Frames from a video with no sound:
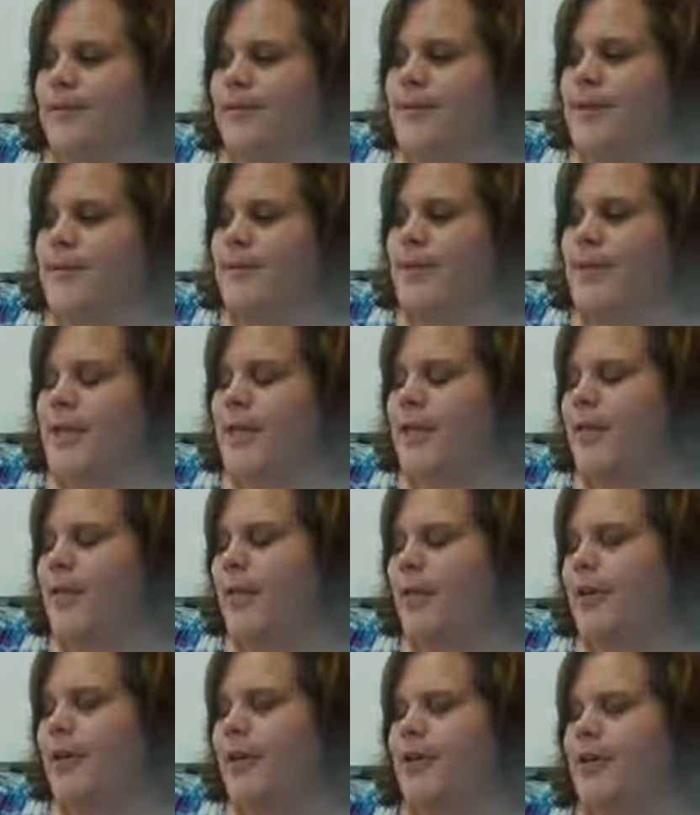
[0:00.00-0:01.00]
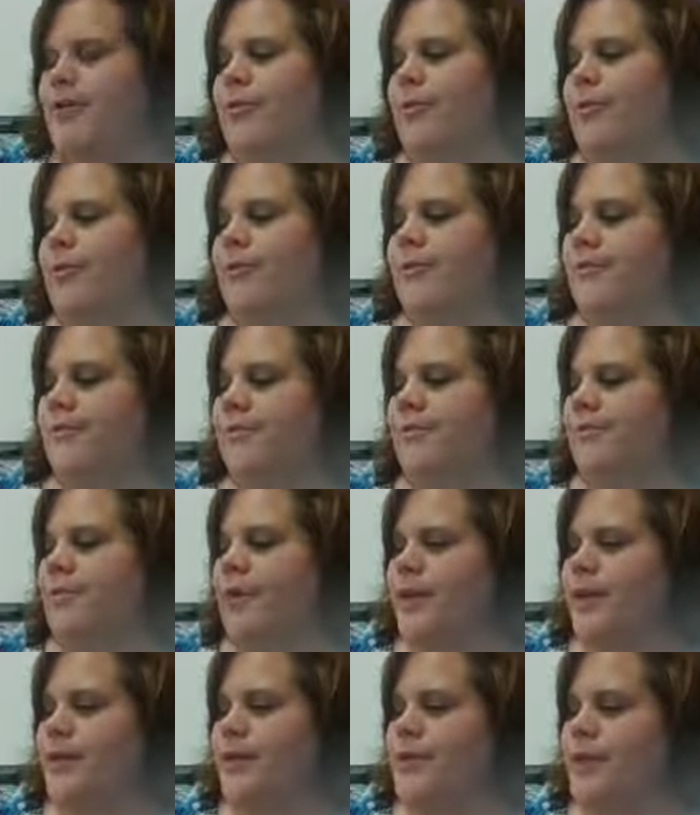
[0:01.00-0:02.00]
speak? Are you
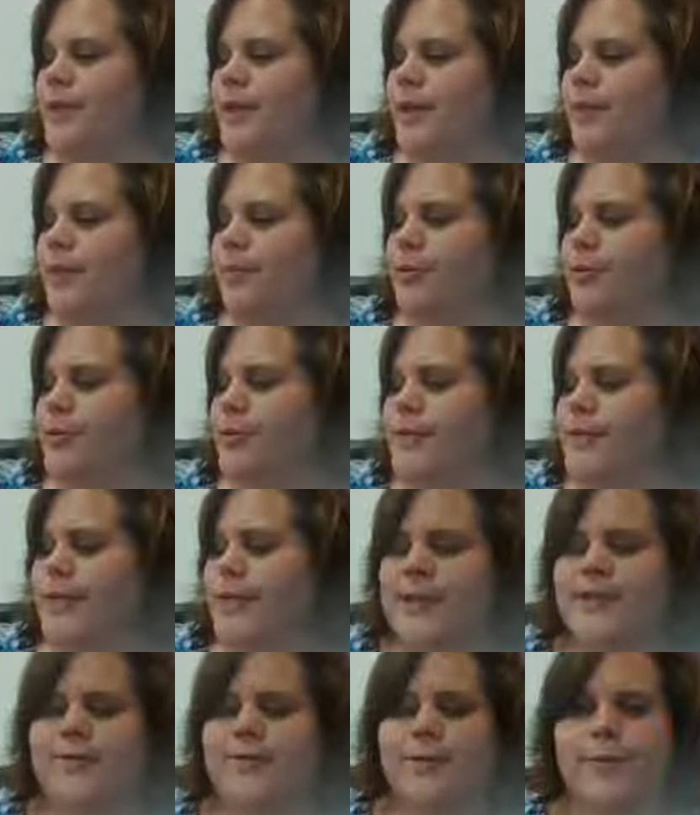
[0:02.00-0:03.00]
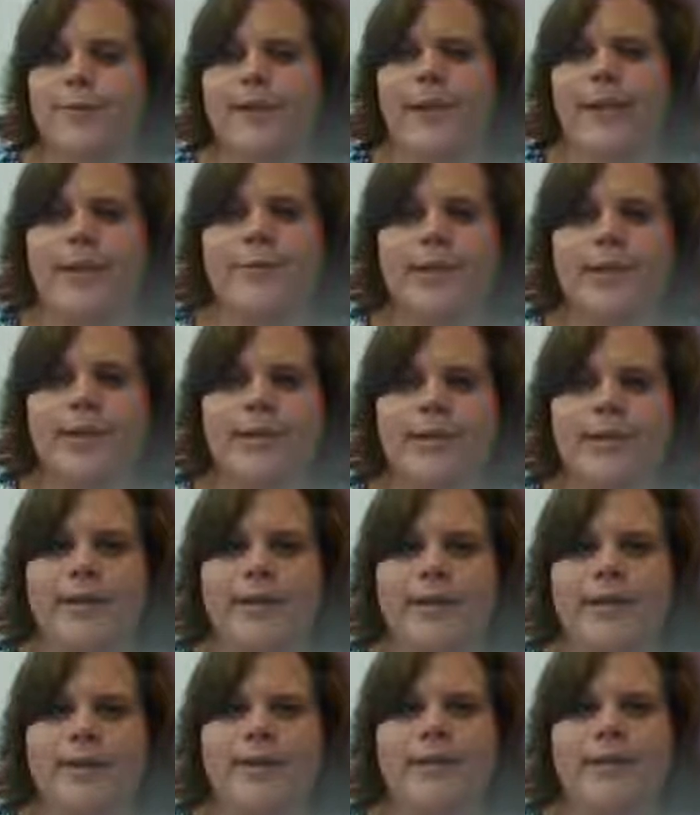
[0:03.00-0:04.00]
using precise
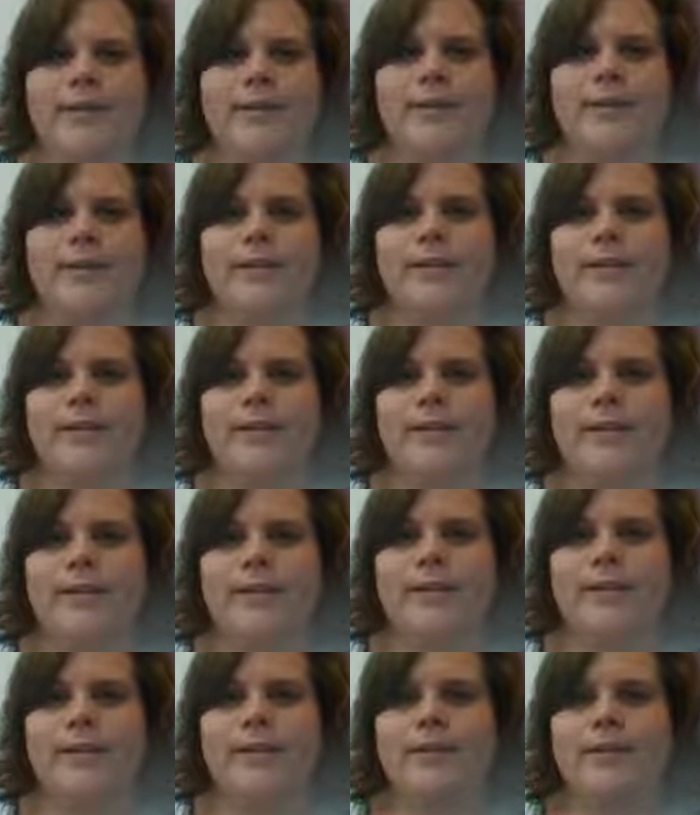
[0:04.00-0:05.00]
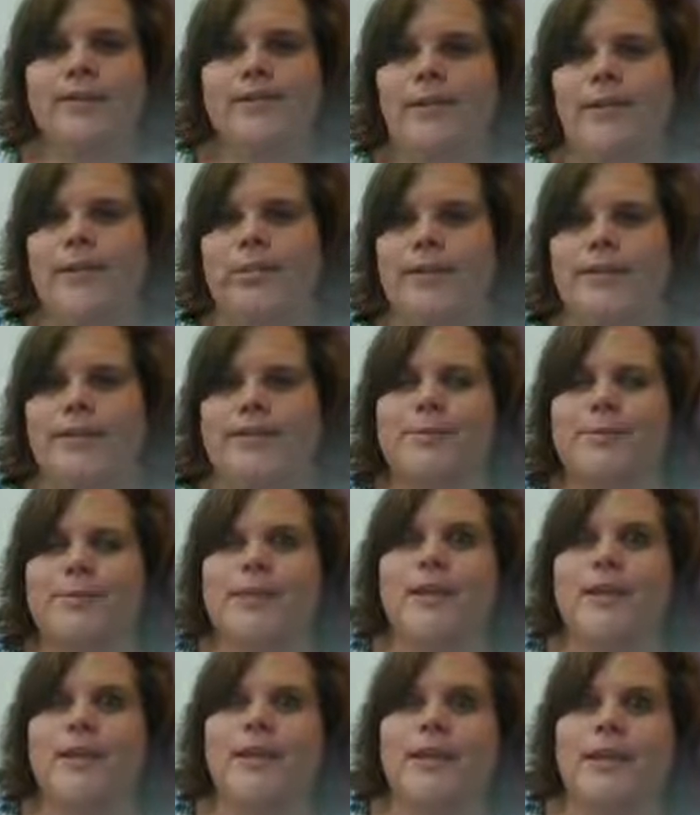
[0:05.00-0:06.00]
vocabulary? That place with
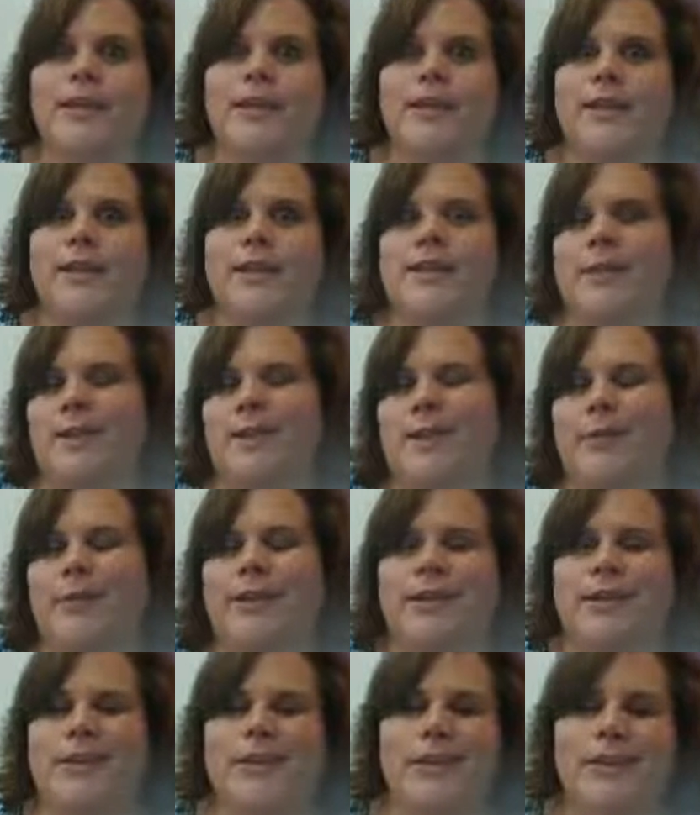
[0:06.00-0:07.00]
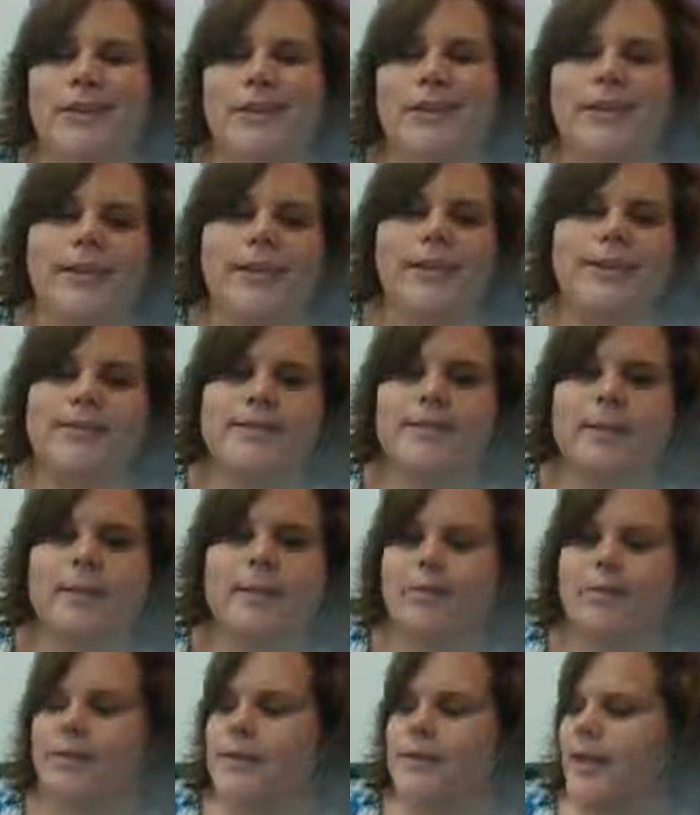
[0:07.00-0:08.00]
that thing, that time we did that thing is
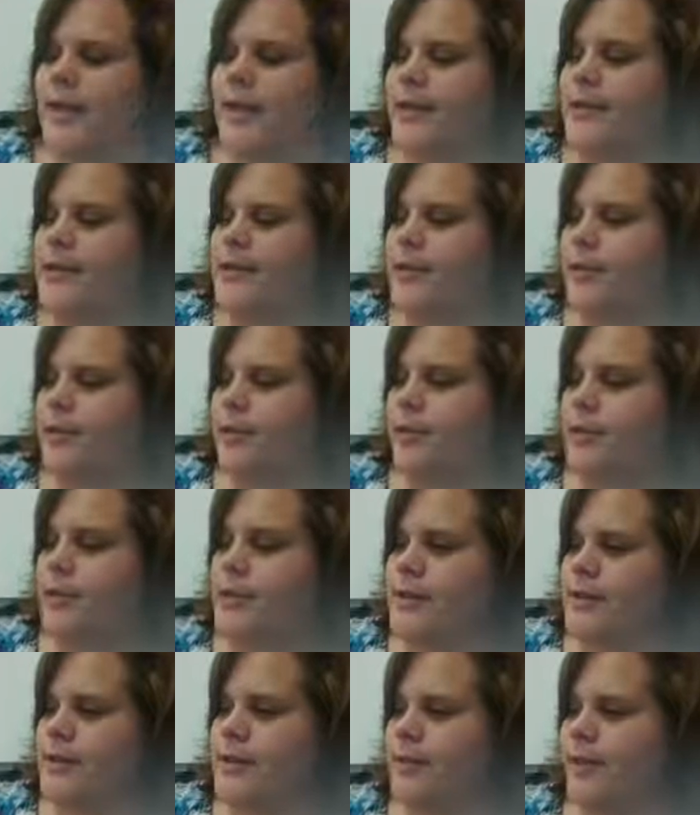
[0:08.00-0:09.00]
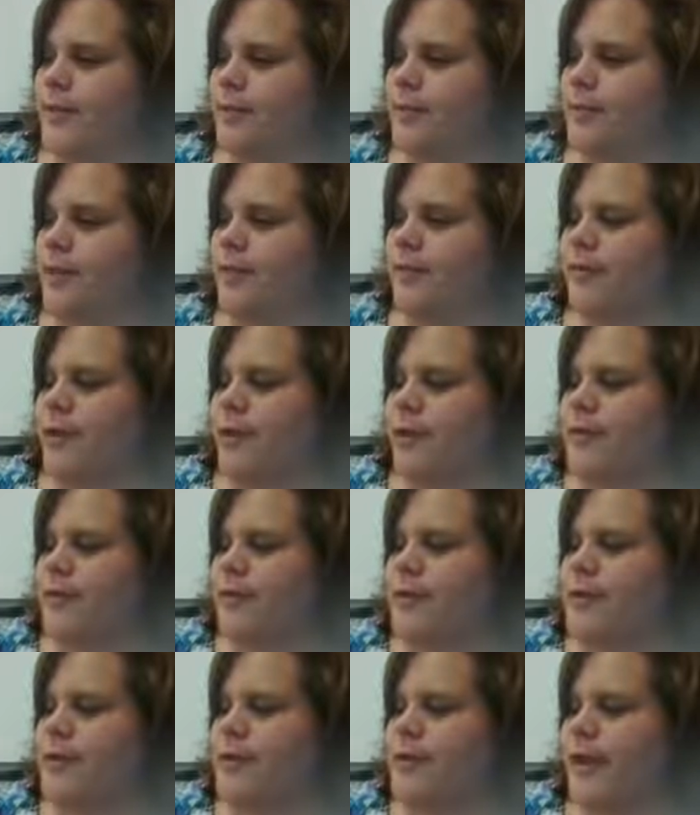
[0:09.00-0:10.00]
not precise, so this is going to be very
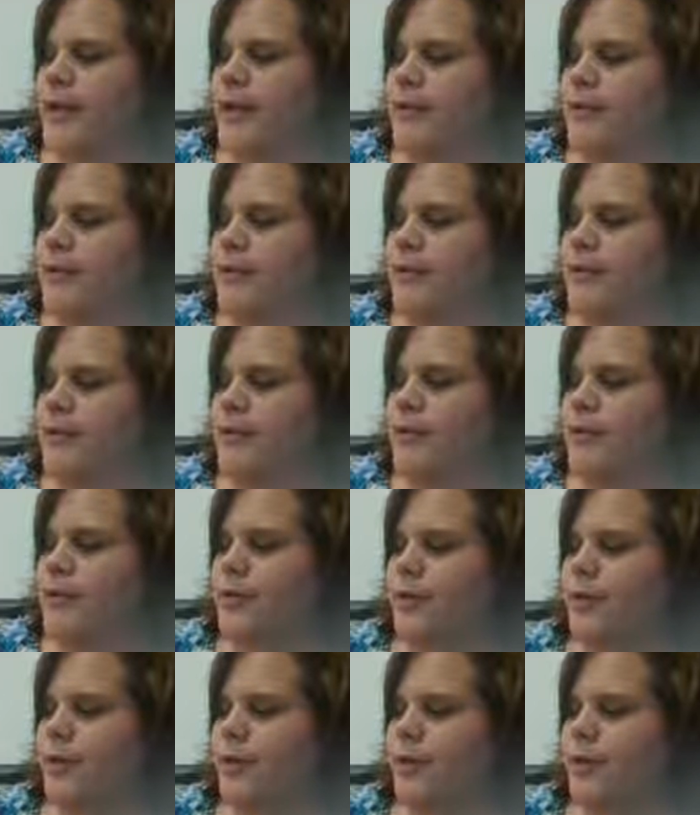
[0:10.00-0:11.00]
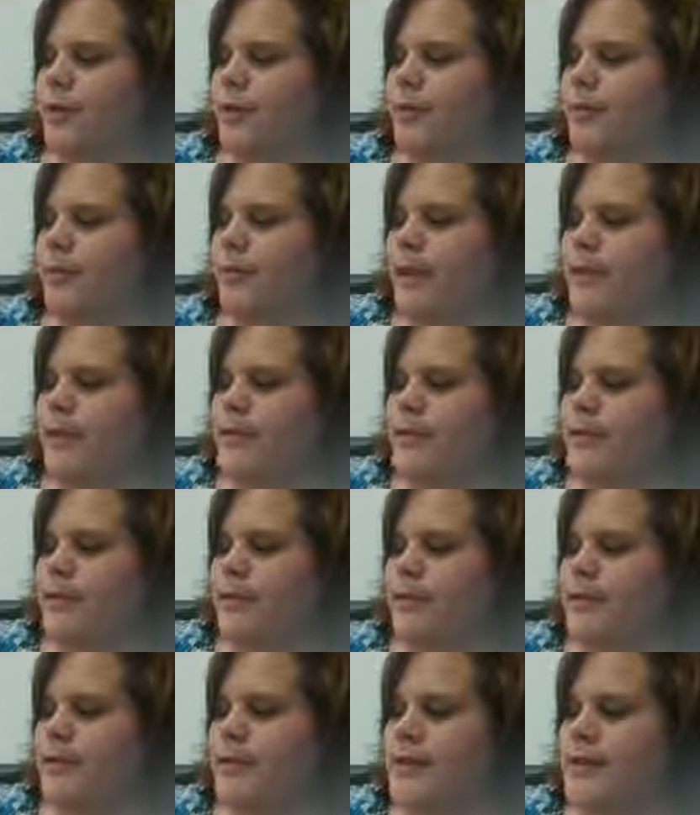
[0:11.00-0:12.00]
precise. So my
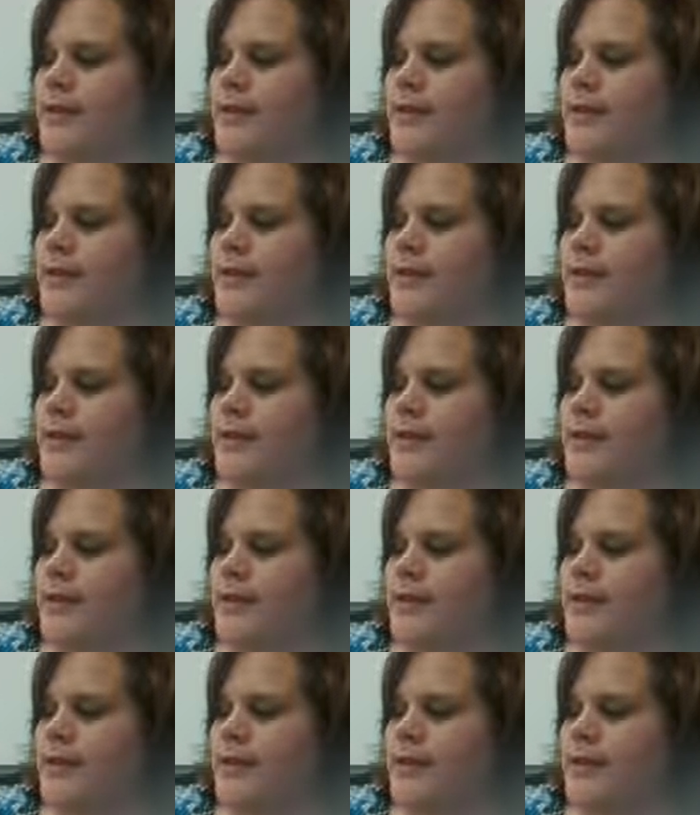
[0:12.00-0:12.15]
sentence